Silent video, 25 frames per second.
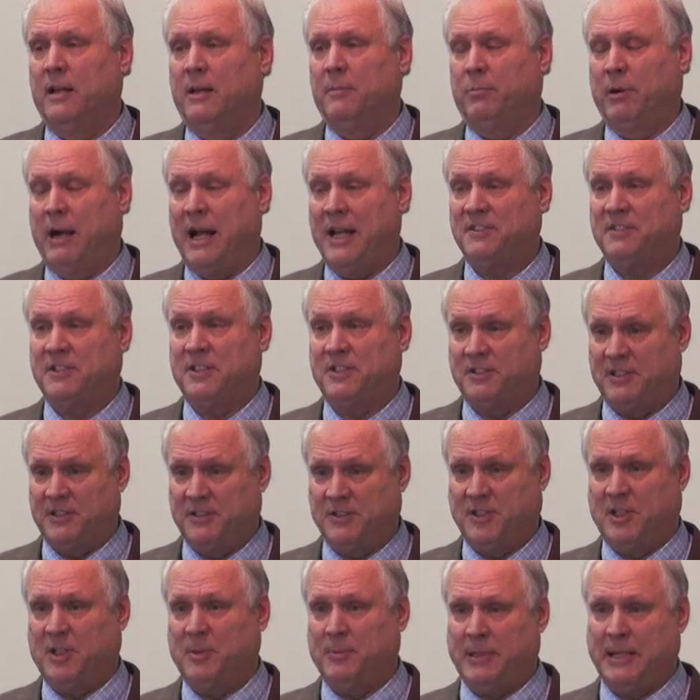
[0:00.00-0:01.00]
process.
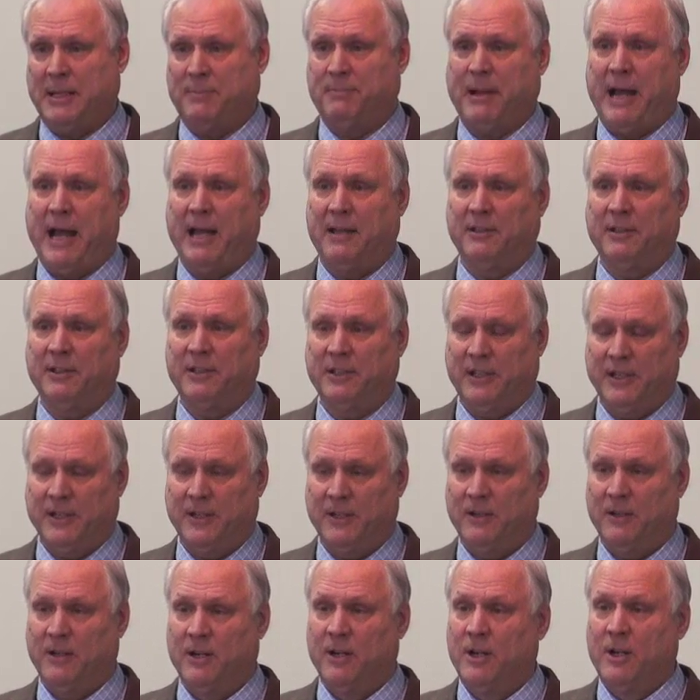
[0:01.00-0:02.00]
Is going to be a pilot
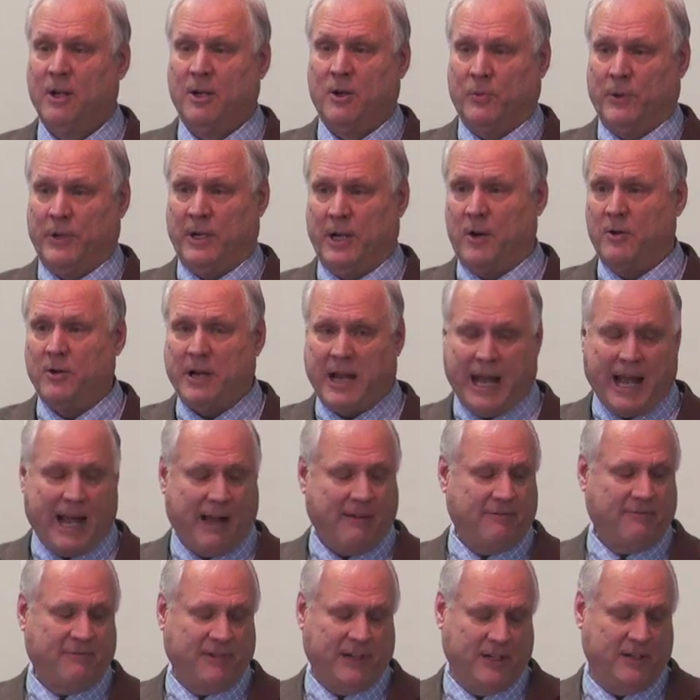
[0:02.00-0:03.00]
year. We don't
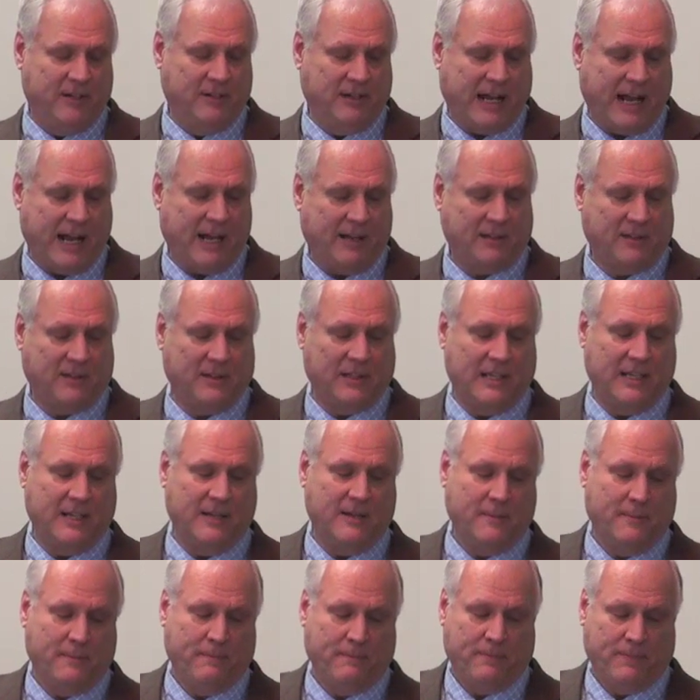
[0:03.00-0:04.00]
have figured out
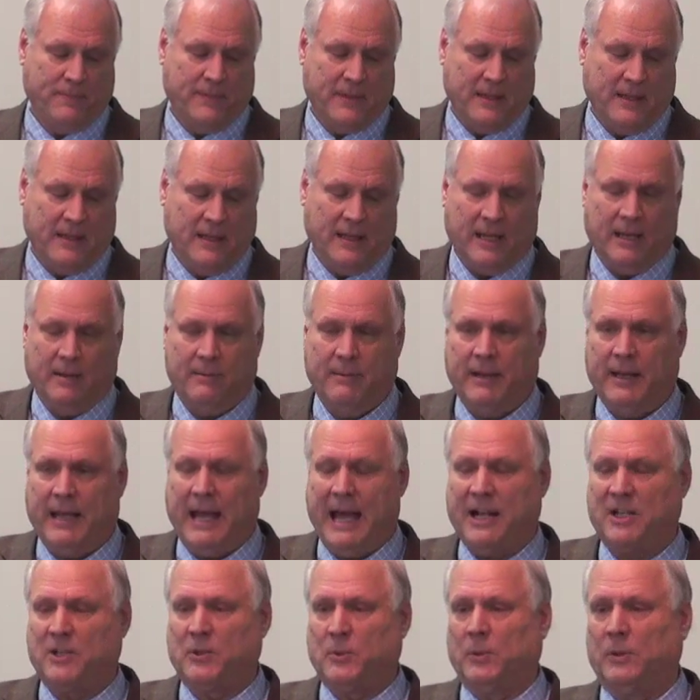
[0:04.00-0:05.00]
the
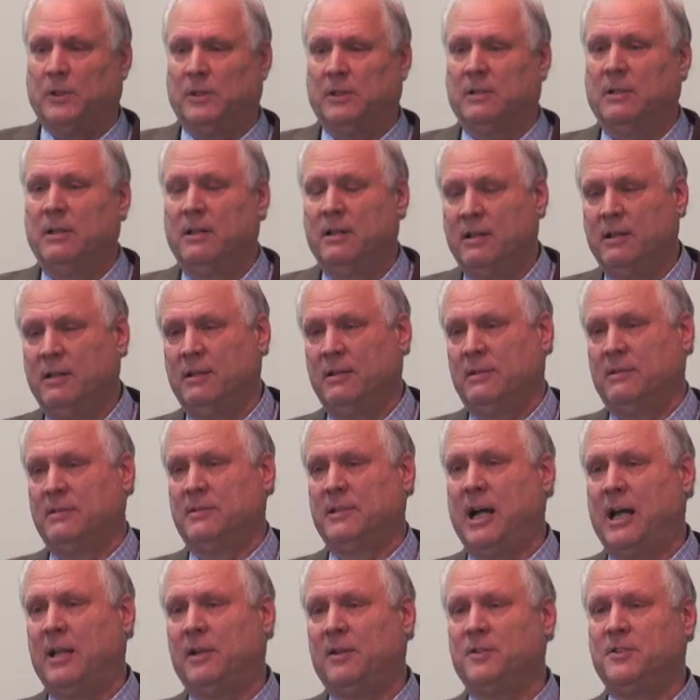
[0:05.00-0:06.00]
actual
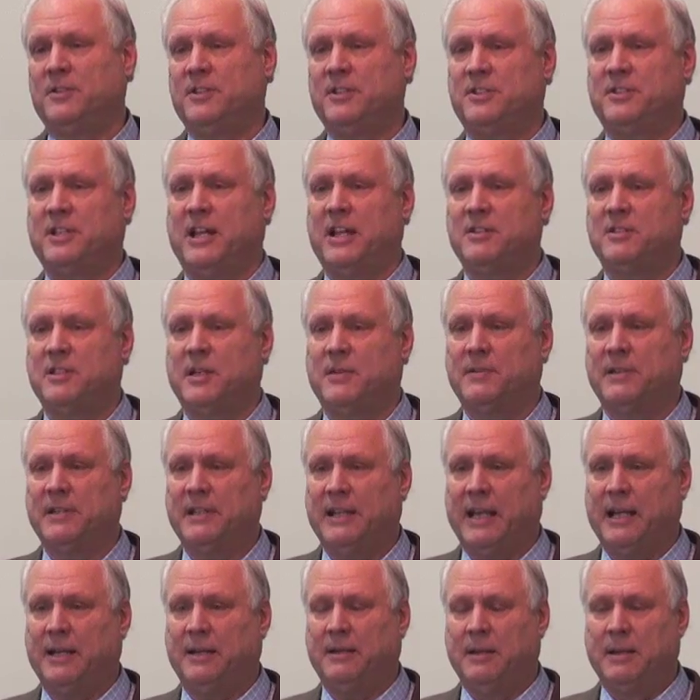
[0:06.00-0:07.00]
dollars and cents of it
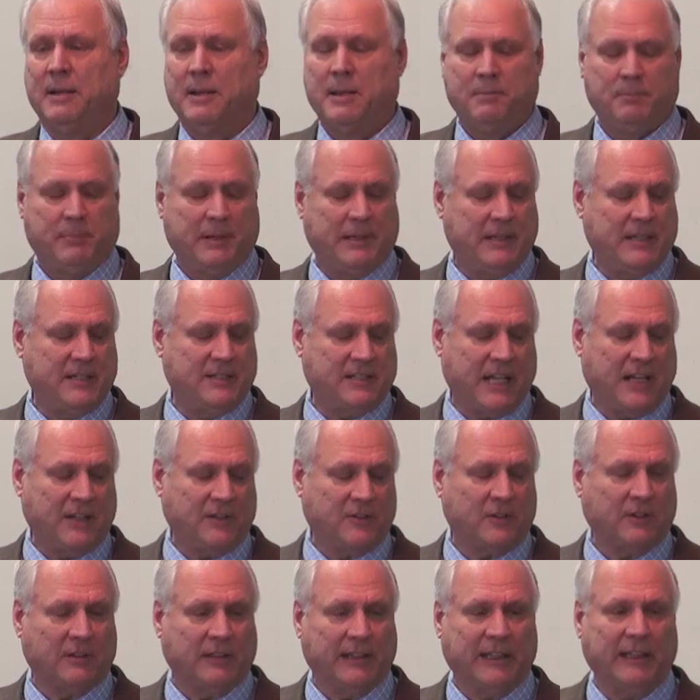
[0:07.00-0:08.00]
yet, but
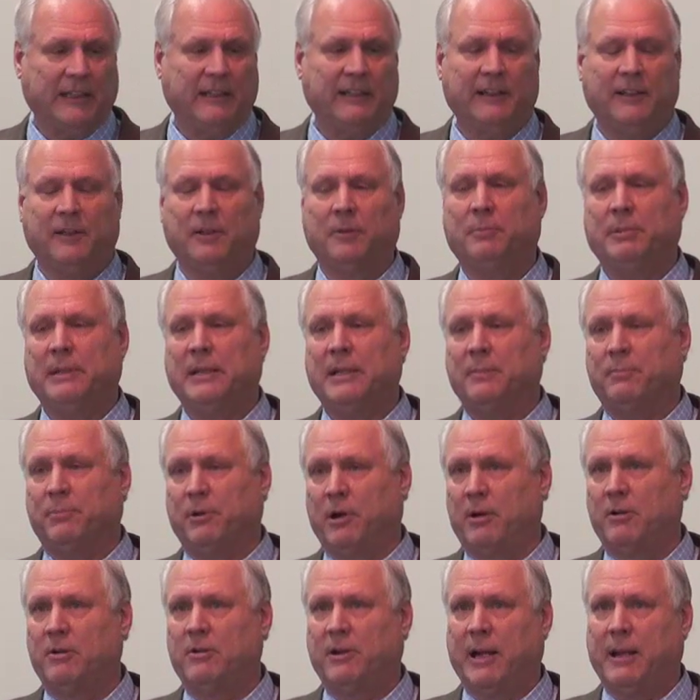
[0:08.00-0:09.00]
essentially it'll be a
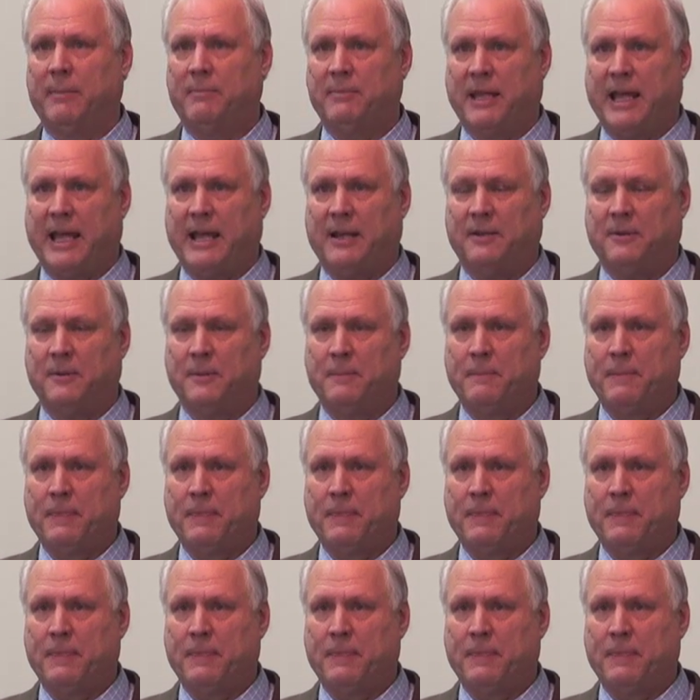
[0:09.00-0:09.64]
program that